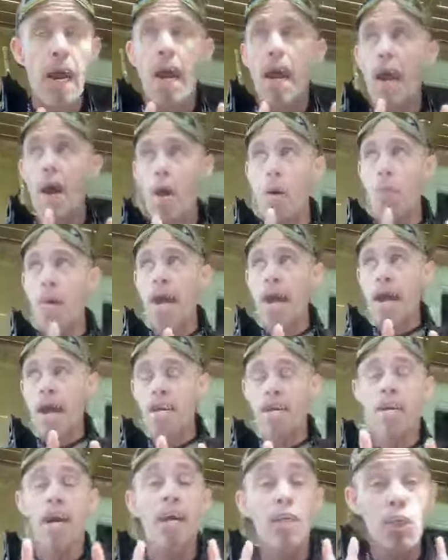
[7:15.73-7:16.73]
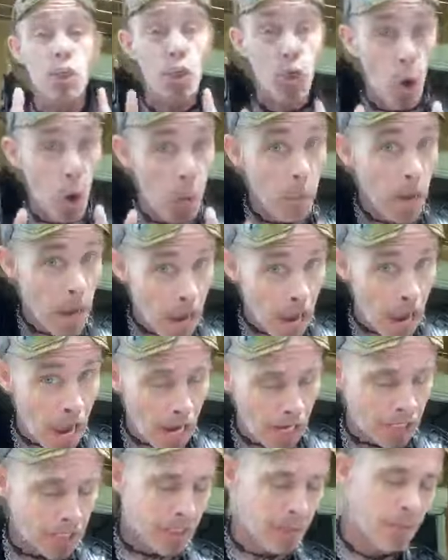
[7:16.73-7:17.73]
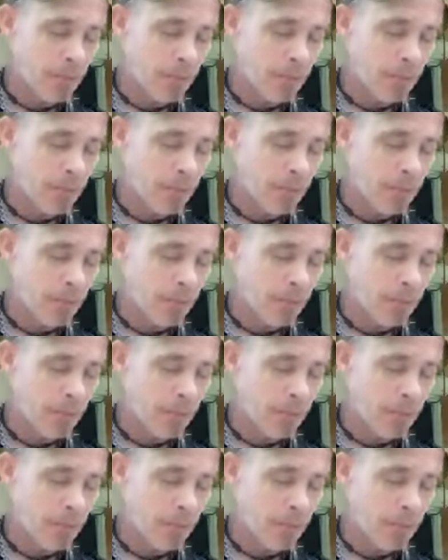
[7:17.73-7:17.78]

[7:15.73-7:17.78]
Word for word: How bad? So bad